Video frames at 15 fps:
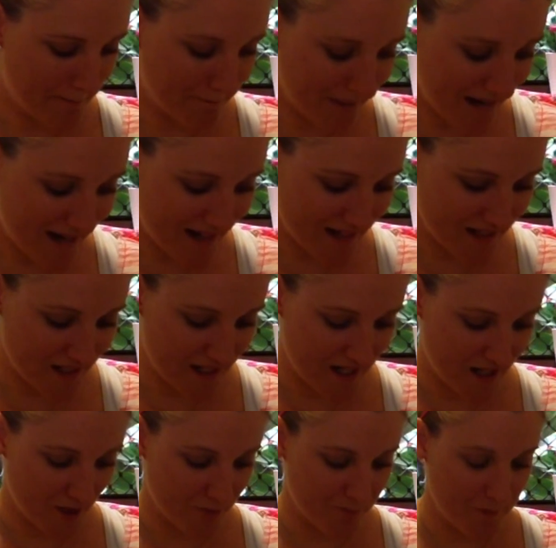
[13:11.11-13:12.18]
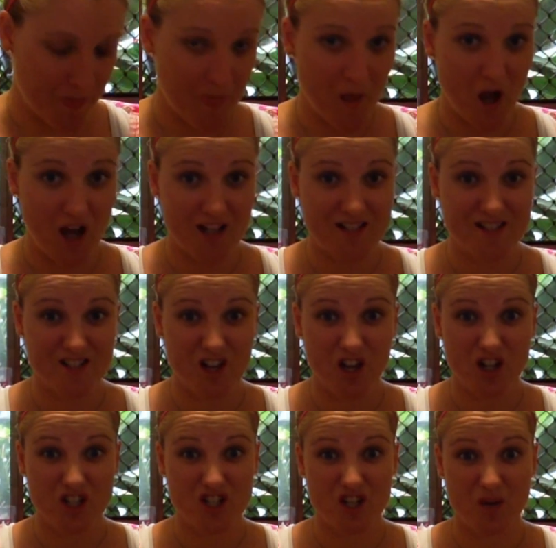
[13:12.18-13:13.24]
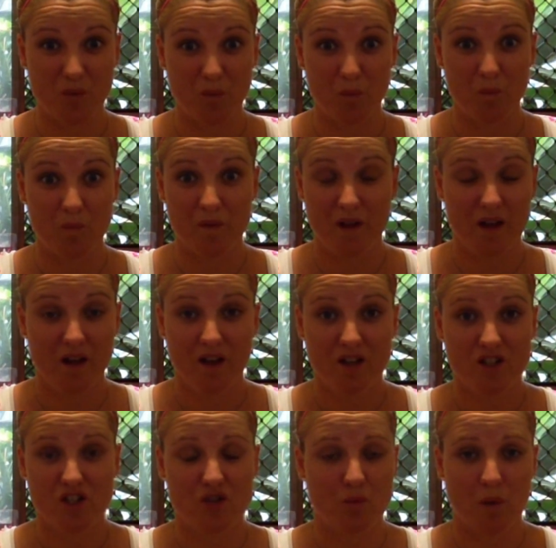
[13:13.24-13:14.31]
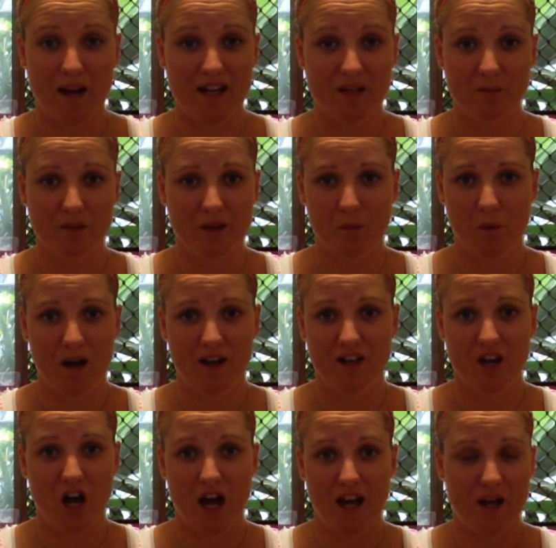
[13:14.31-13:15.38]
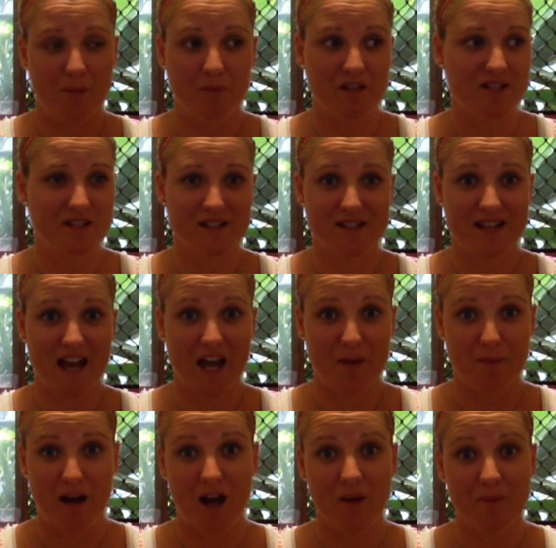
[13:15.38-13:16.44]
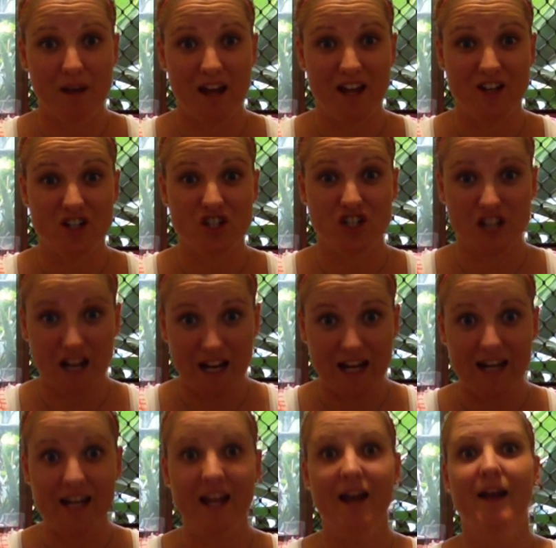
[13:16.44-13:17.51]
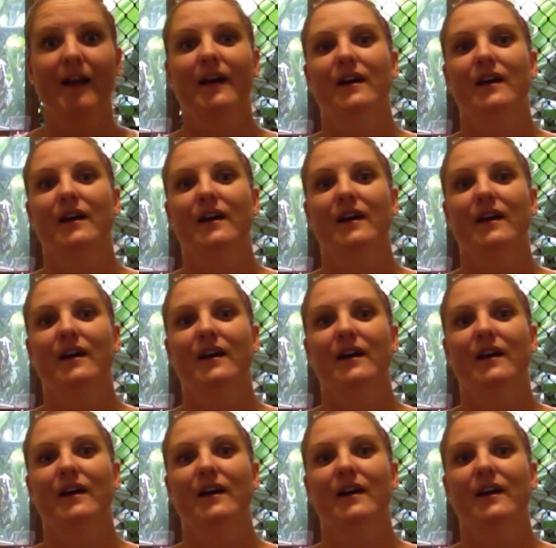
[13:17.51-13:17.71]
But I searched, and just randomly one night a business came up, and she